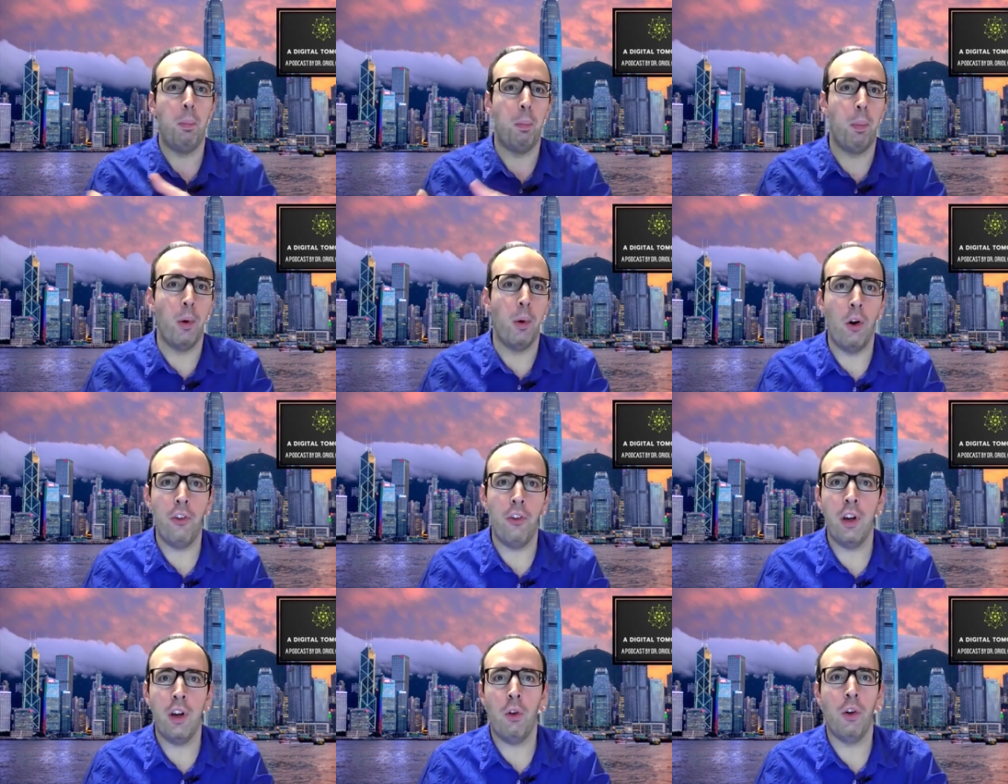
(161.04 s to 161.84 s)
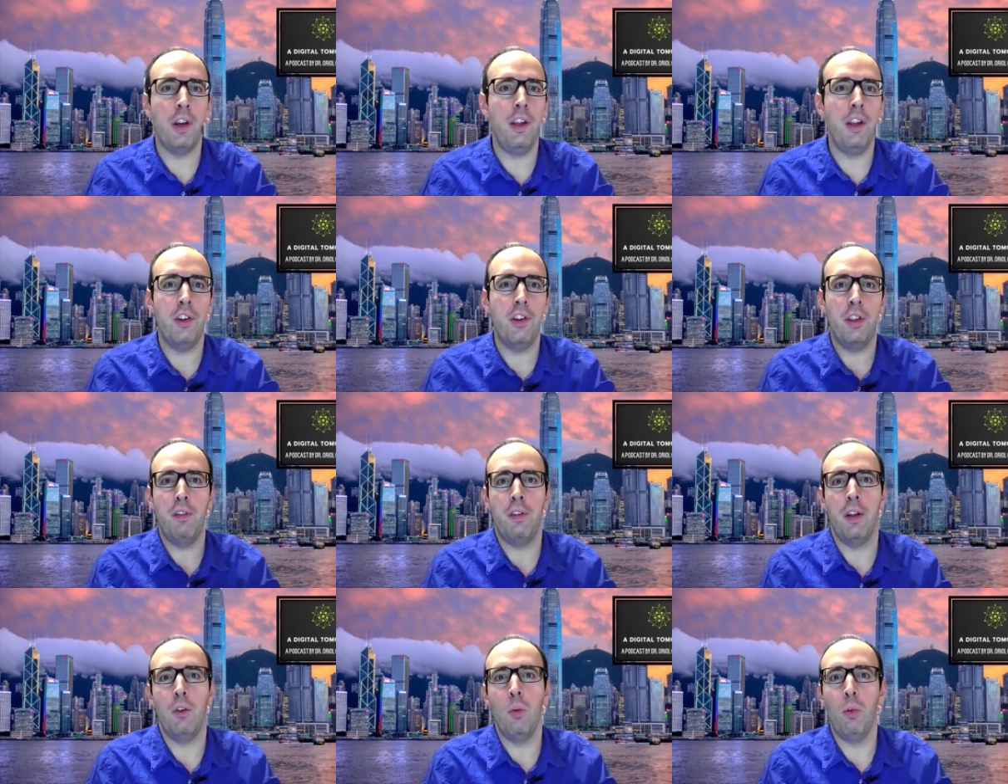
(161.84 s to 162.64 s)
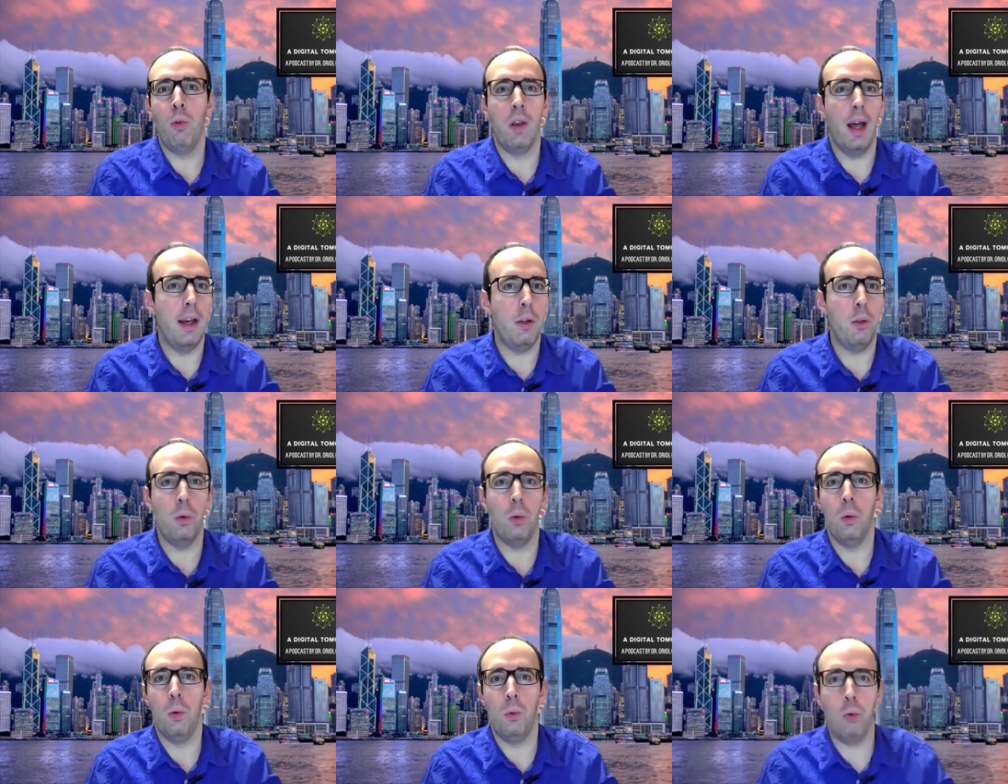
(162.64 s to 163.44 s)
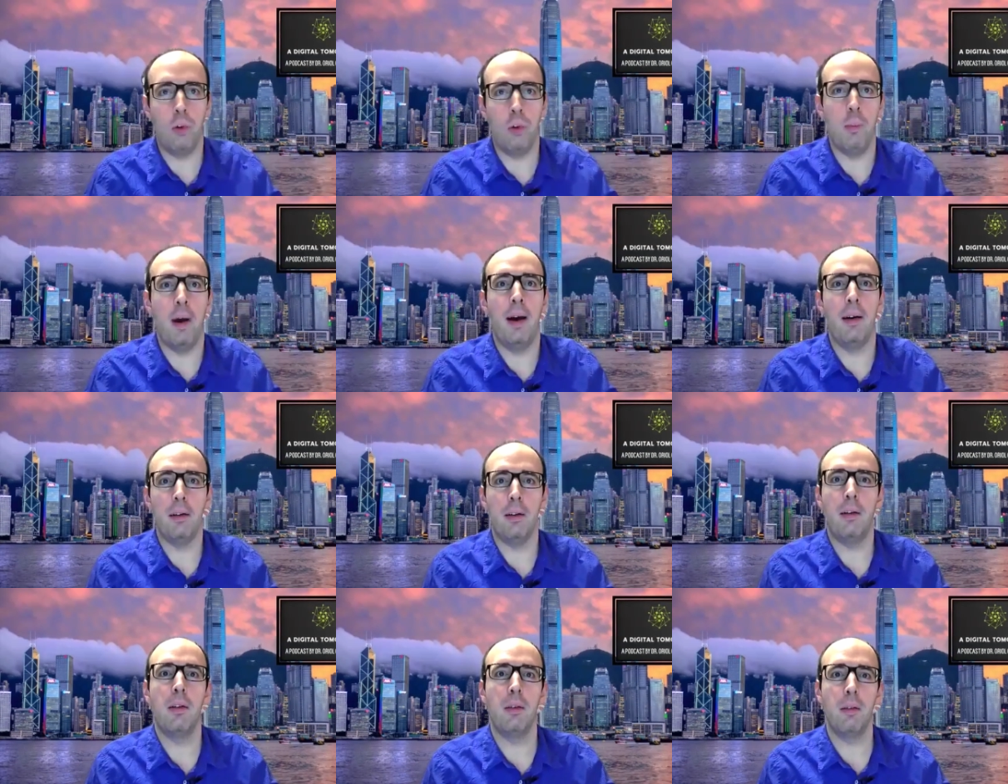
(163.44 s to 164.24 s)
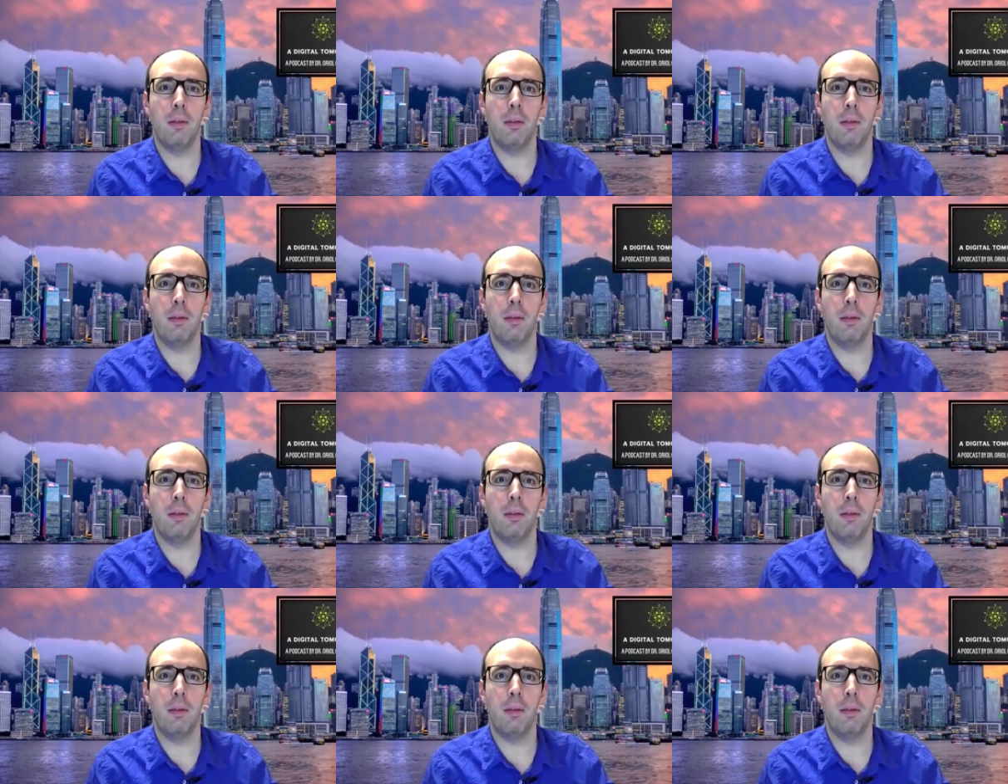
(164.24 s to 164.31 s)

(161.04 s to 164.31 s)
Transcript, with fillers: project or initiative that you would like to, to remark?